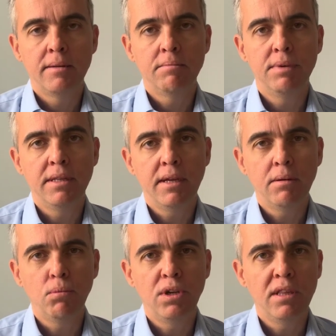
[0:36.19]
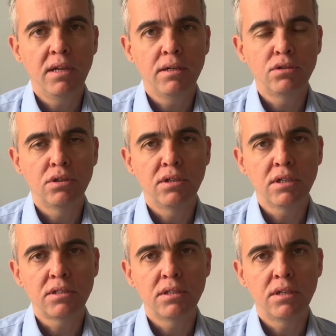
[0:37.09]
But then with the
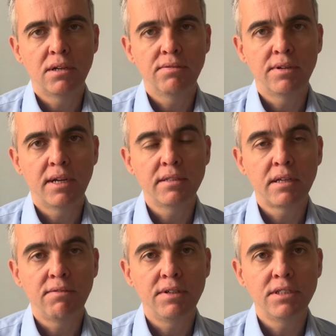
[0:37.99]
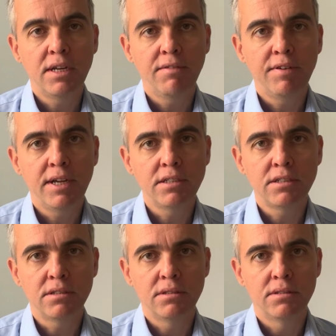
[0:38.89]
introduction of anti-VEGF
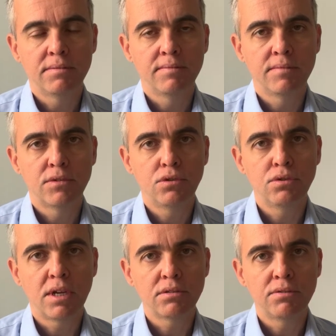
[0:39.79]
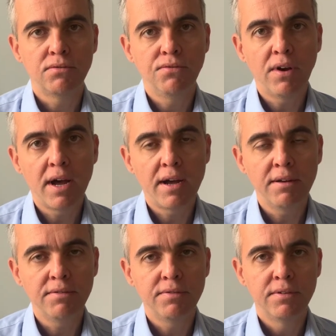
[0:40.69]
agents,
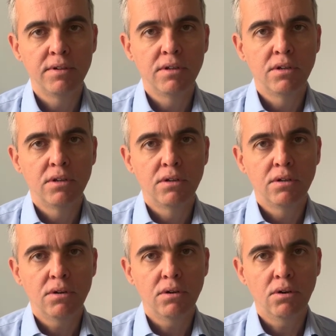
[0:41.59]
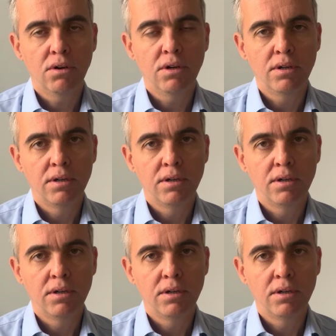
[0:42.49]
2005 or